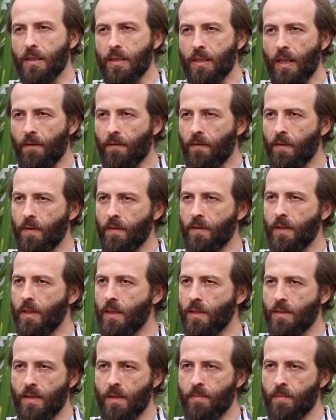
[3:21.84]
Definitely
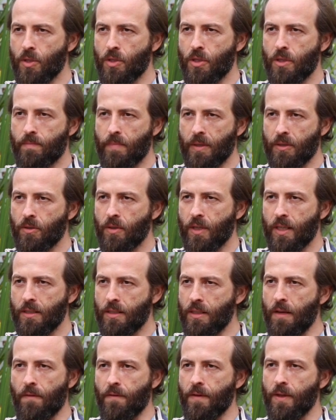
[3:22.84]
this image, this persona
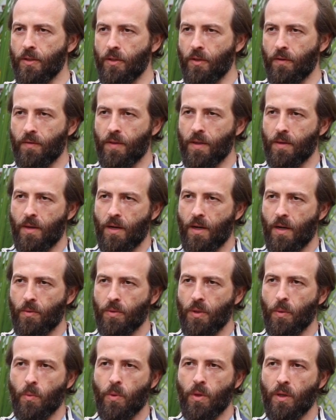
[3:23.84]
is different of
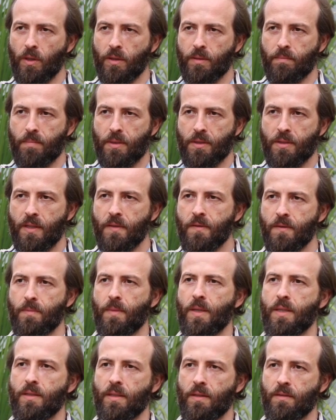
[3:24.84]
how the world perceives
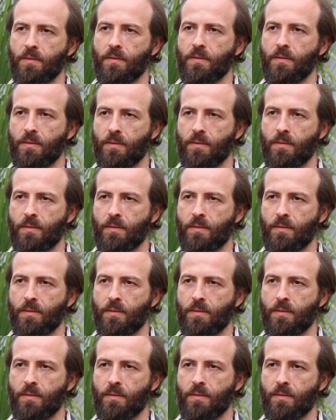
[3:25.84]
myself.